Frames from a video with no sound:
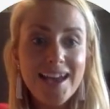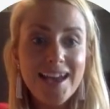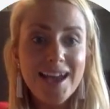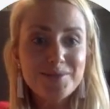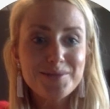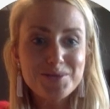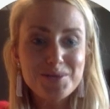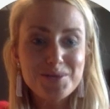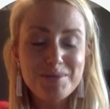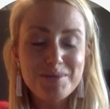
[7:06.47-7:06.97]

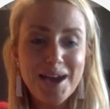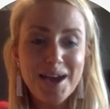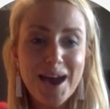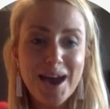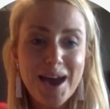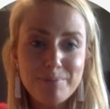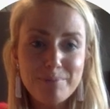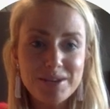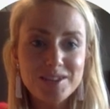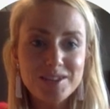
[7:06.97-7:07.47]
and we will be
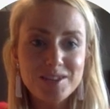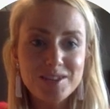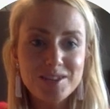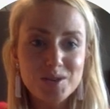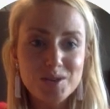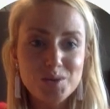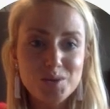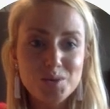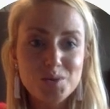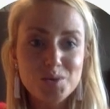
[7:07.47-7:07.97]
happy
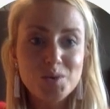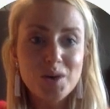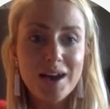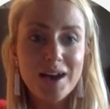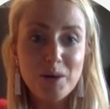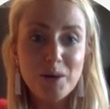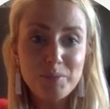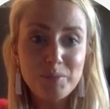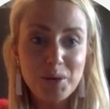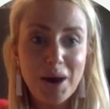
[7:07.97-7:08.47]
to
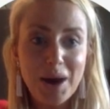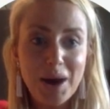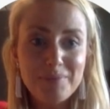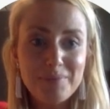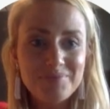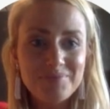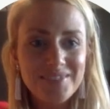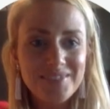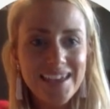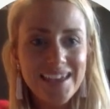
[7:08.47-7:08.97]
help you out.
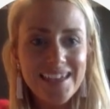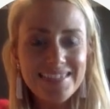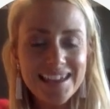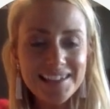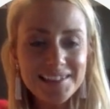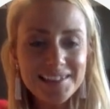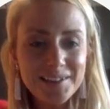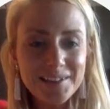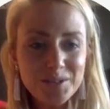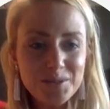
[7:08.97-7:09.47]

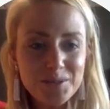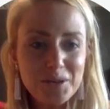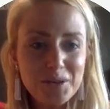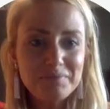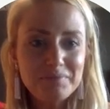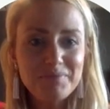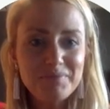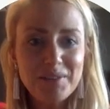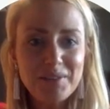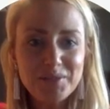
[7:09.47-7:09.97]
Thanks,
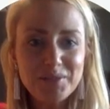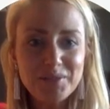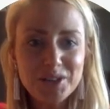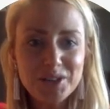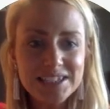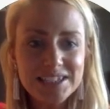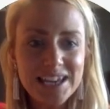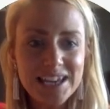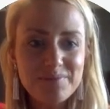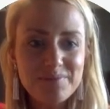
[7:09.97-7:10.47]
everyone. Have a great
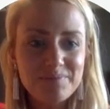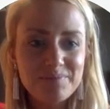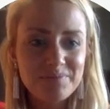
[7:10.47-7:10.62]
day.